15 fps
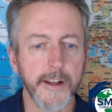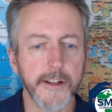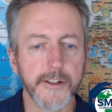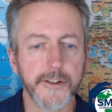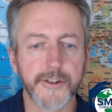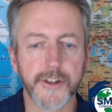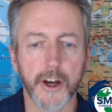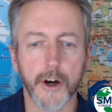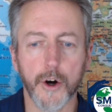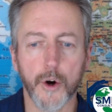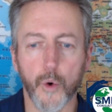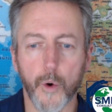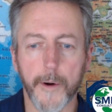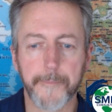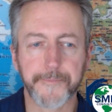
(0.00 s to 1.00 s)

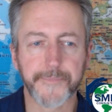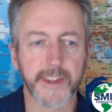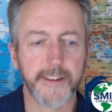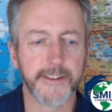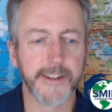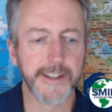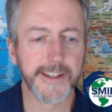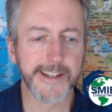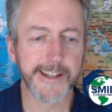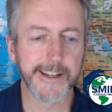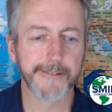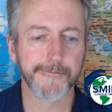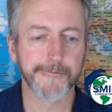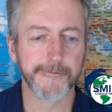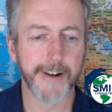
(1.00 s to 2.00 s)
So the
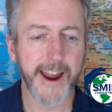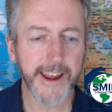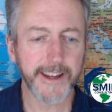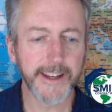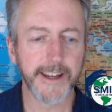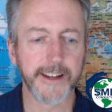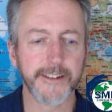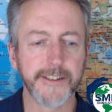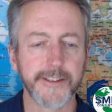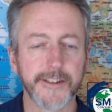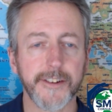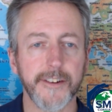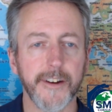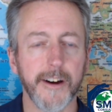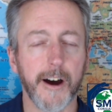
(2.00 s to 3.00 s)
rankings
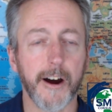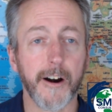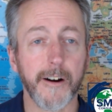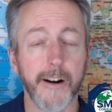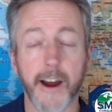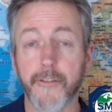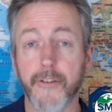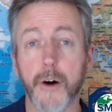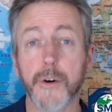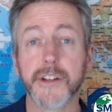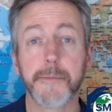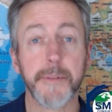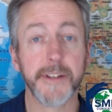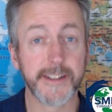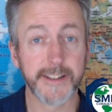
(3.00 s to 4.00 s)
have always
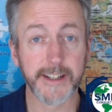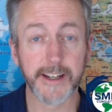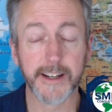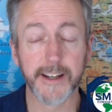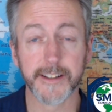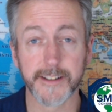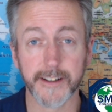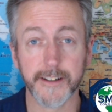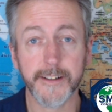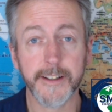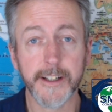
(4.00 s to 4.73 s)
been seen as a